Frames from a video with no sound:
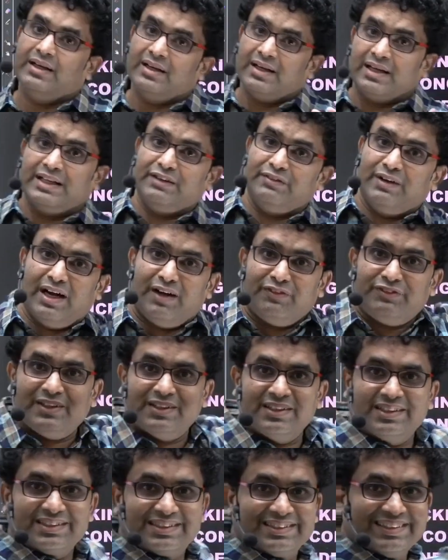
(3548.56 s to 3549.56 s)
even after
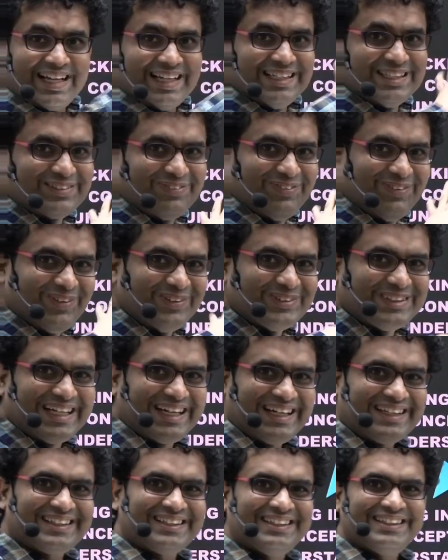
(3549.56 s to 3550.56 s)
this nice flow
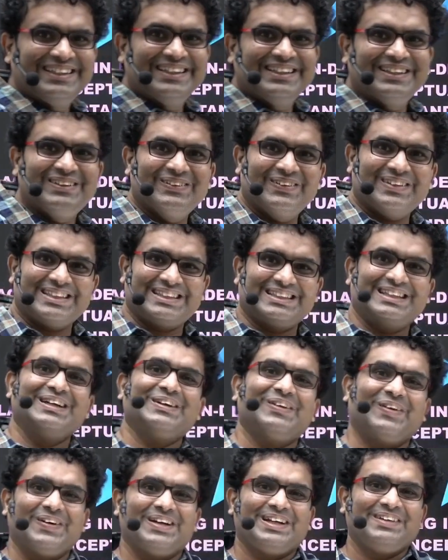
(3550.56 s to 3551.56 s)
chart, you are still
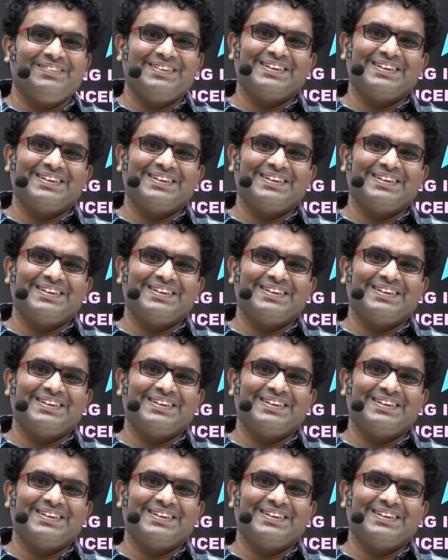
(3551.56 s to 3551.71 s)
not able to